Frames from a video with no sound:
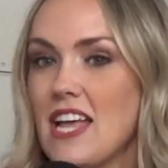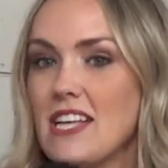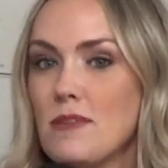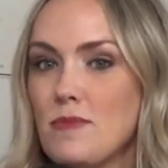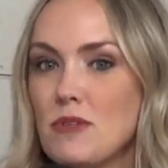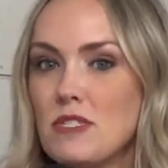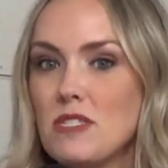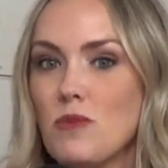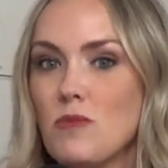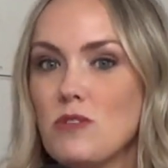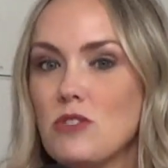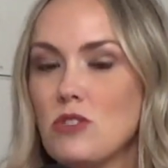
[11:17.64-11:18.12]
And it
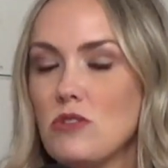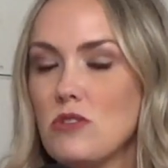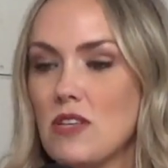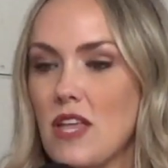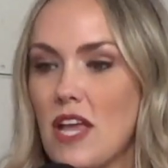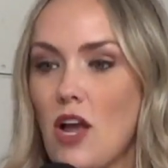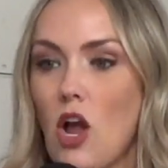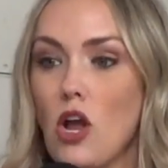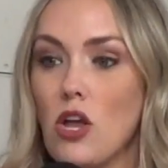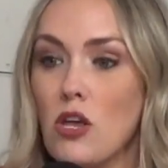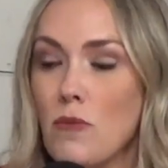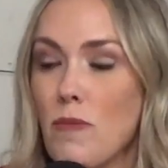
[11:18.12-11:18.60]
depends on what you
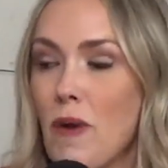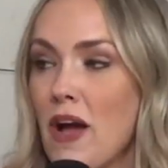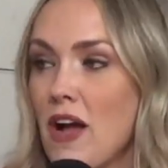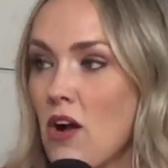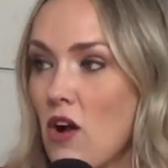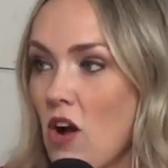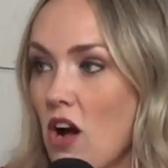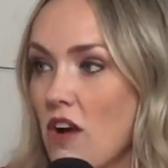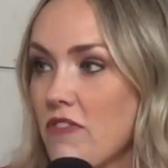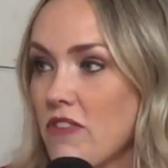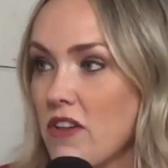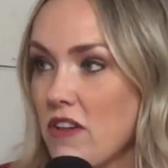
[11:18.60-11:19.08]
like. Are you buying
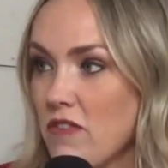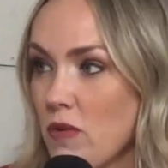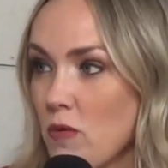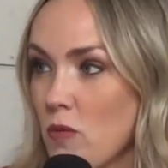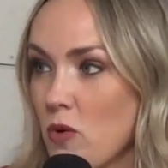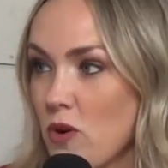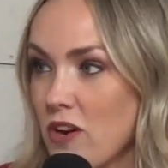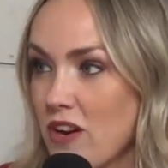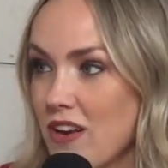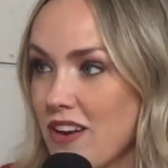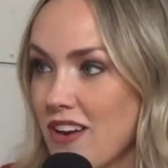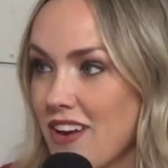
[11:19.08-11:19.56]
coffee every
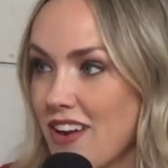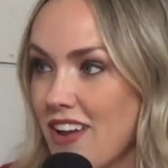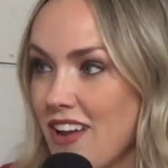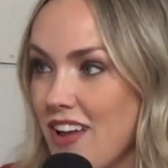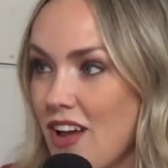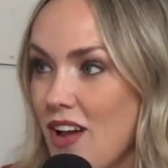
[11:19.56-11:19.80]
morning?